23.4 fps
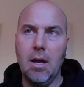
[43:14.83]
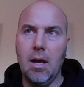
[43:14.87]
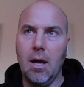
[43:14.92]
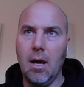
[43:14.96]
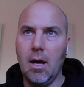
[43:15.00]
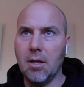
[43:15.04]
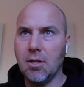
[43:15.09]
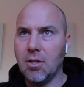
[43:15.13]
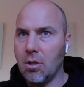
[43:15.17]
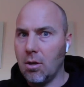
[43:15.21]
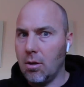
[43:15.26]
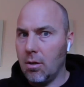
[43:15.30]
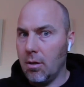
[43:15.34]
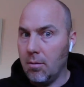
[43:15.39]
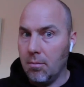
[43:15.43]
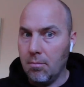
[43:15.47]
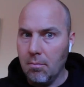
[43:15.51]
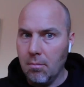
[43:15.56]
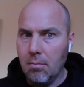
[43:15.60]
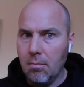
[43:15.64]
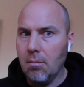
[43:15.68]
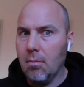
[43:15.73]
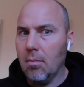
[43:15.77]
A certain
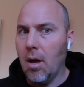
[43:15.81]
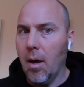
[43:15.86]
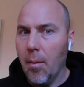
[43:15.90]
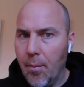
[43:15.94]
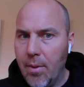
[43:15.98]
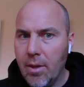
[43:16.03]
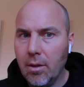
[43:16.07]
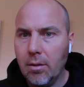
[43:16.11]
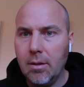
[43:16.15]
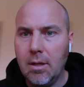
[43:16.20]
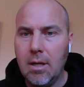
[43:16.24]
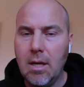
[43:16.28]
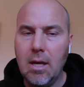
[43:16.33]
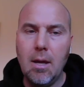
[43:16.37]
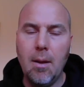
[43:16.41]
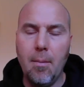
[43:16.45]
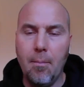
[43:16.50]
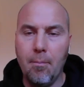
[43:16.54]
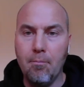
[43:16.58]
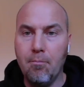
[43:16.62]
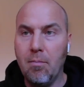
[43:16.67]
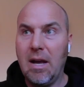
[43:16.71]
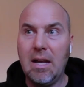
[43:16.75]
ability
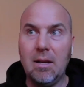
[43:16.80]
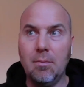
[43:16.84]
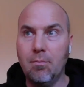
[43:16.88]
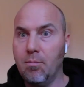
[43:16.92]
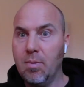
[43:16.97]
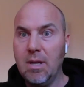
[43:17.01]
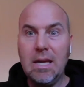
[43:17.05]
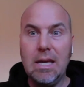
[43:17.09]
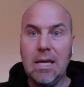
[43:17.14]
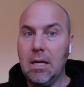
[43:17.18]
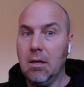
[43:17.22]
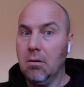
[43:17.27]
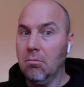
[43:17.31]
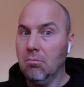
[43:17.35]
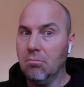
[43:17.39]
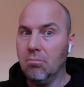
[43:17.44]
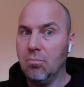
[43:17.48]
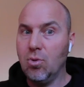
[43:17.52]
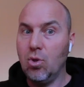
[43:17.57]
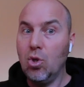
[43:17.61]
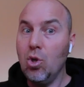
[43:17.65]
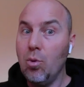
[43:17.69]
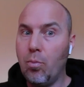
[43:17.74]
might be
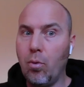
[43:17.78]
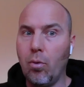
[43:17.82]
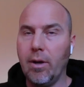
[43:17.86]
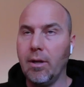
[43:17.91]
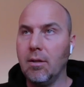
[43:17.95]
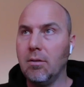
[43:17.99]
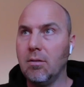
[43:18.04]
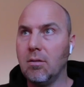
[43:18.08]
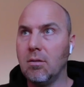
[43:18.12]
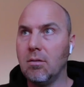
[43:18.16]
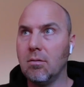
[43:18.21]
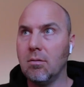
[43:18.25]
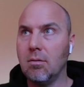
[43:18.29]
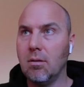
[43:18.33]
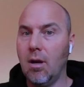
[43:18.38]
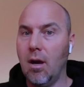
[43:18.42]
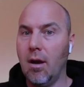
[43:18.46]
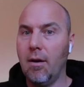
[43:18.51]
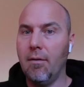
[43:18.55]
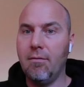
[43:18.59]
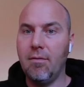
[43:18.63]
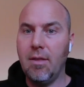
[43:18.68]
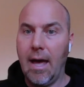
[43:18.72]
2 points
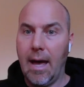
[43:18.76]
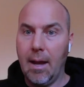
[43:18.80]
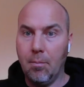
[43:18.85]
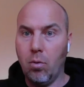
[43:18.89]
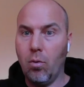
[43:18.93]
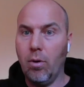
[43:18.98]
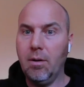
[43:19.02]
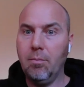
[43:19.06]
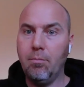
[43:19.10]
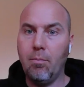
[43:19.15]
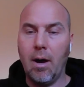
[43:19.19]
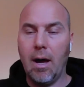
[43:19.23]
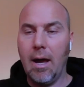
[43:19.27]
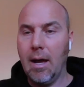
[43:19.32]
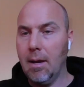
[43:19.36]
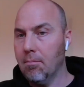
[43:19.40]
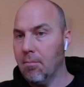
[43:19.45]
of that point buy,